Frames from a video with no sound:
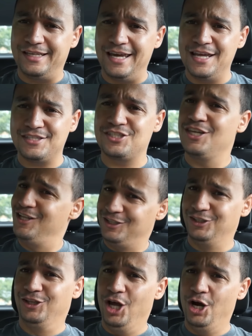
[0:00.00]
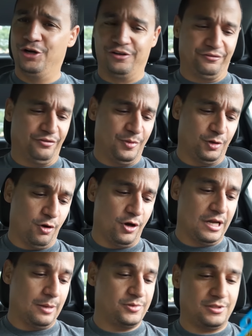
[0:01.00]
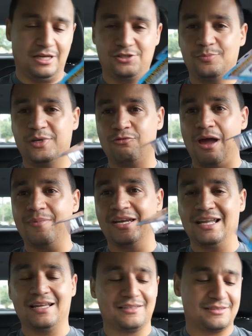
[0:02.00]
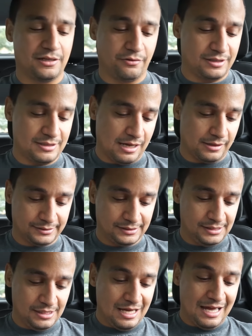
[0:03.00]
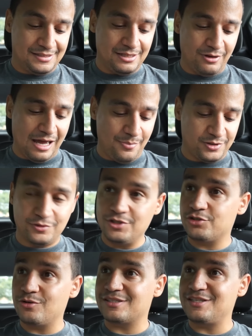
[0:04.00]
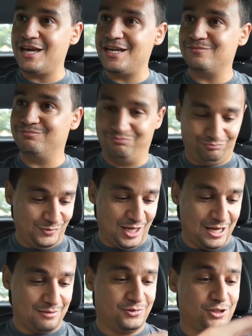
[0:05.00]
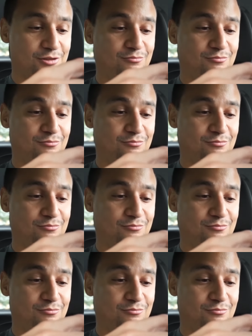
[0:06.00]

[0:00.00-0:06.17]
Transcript: kids. Learn from the grown-ups. I should be grabbing it like this anyways. Ah, I see what happens when you're too excited. Yeah, so.